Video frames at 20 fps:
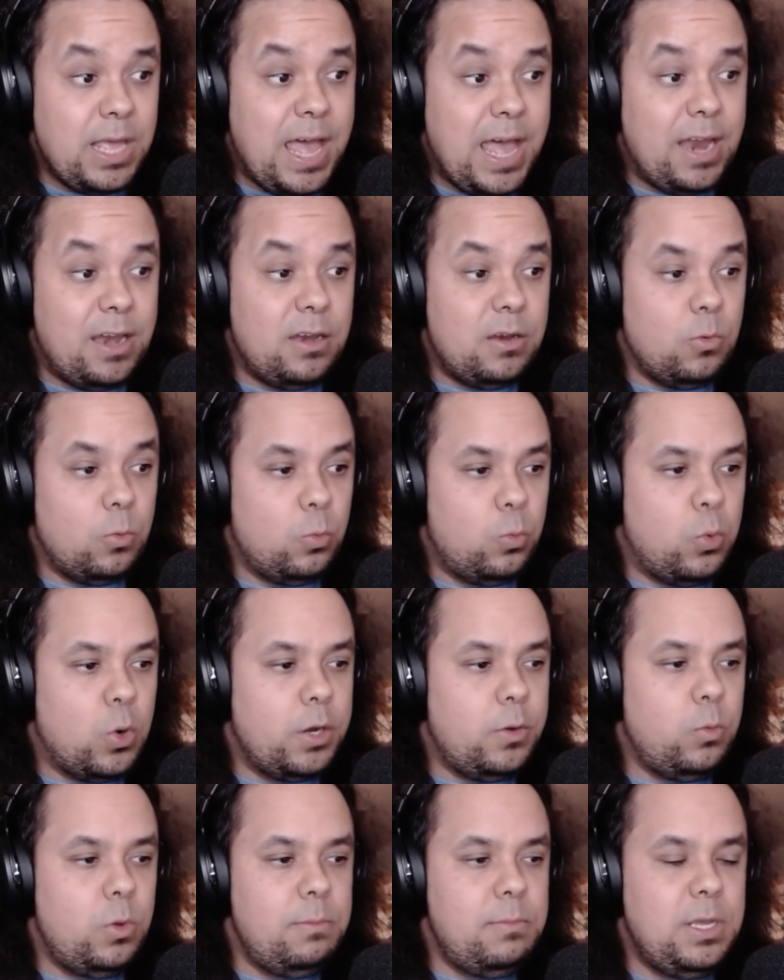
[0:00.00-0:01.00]
And
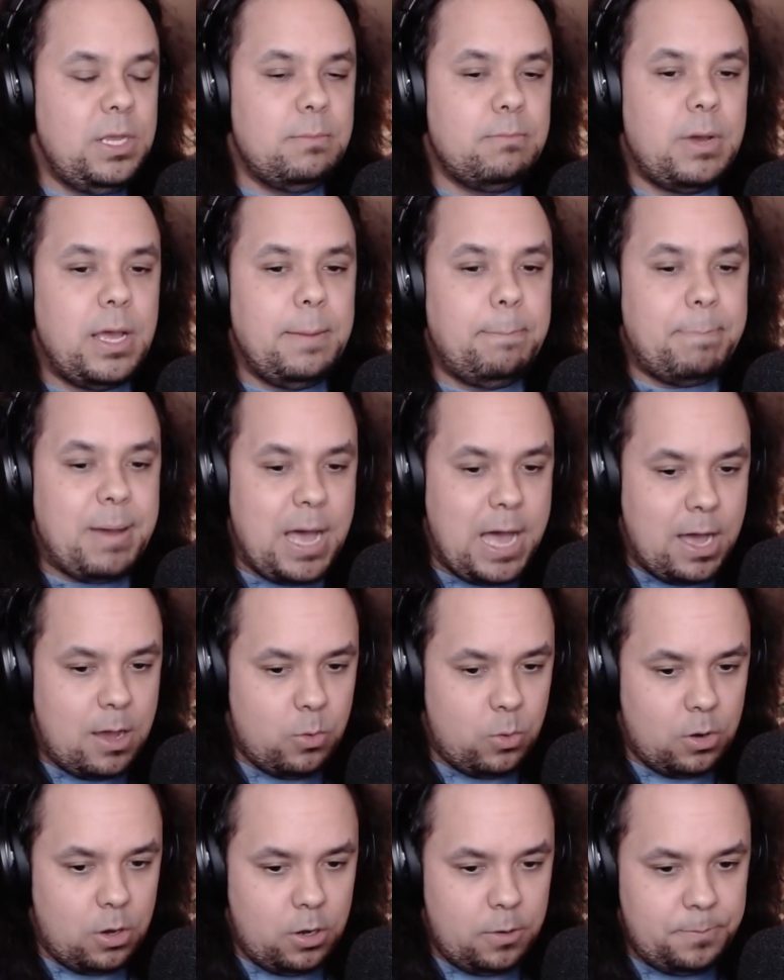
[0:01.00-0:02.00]
what we mean by
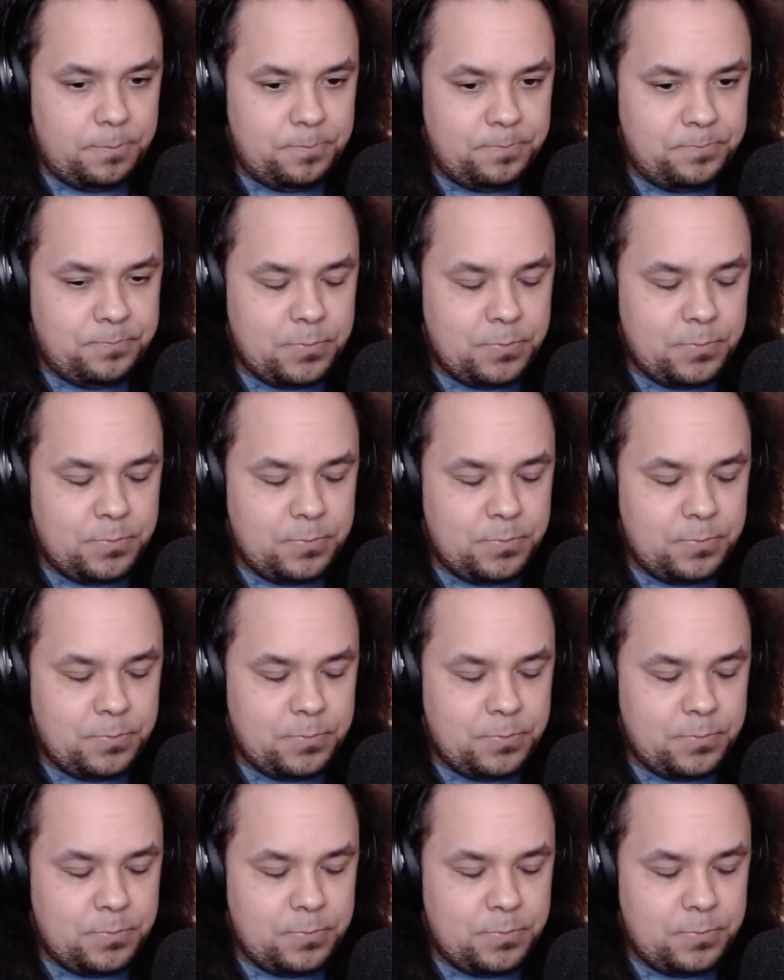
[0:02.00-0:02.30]
power